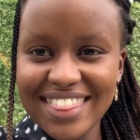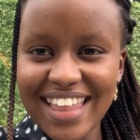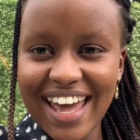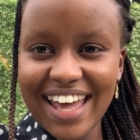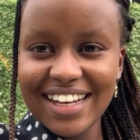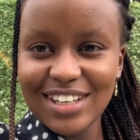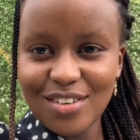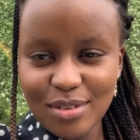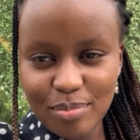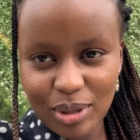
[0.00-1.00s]
the end
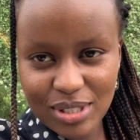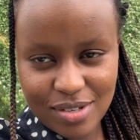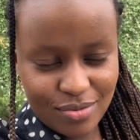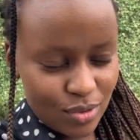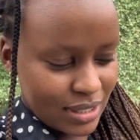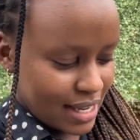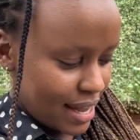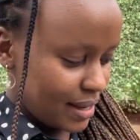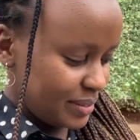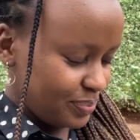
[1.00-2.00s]
of a beautiful
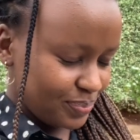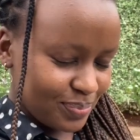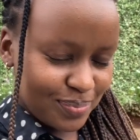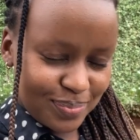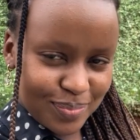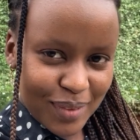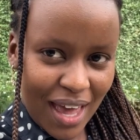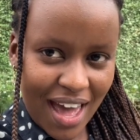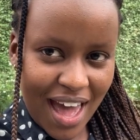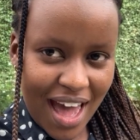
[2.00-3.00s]
day
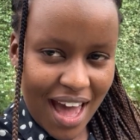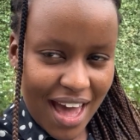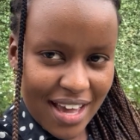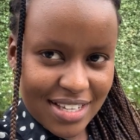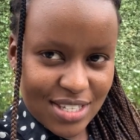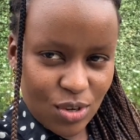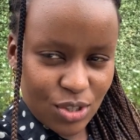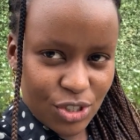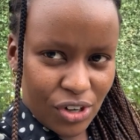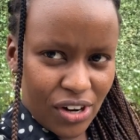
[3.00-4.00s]

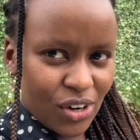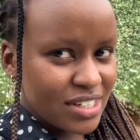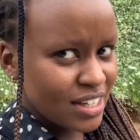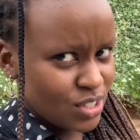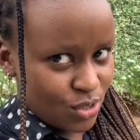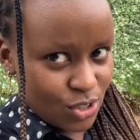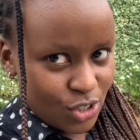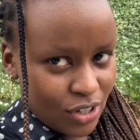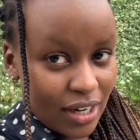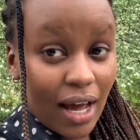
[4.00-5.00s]
exhaustion not
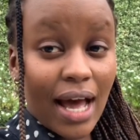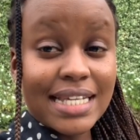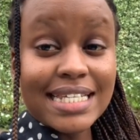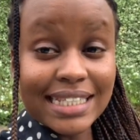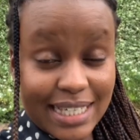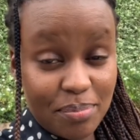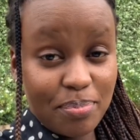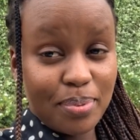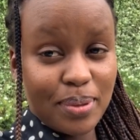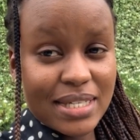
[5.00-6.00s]
exhaustion sleep
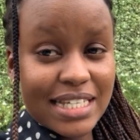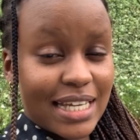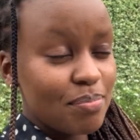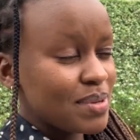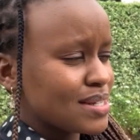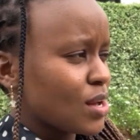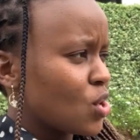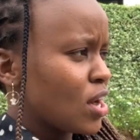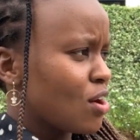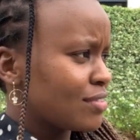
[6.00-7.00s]
sleep is the
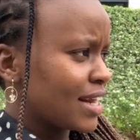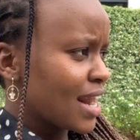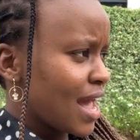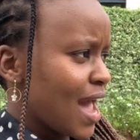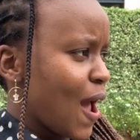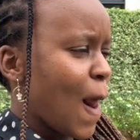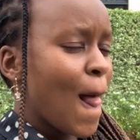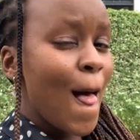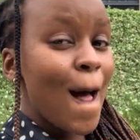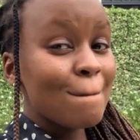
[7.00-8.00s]
order of the day
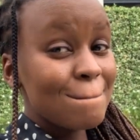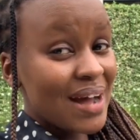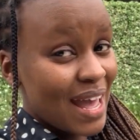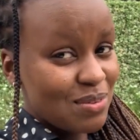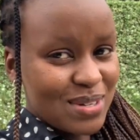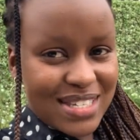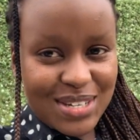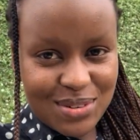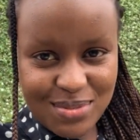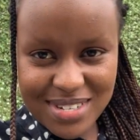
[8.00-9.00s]
but it was a
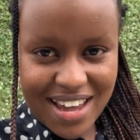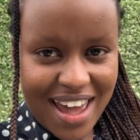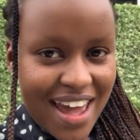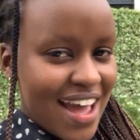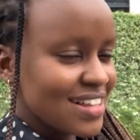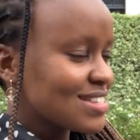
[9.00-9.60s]
good day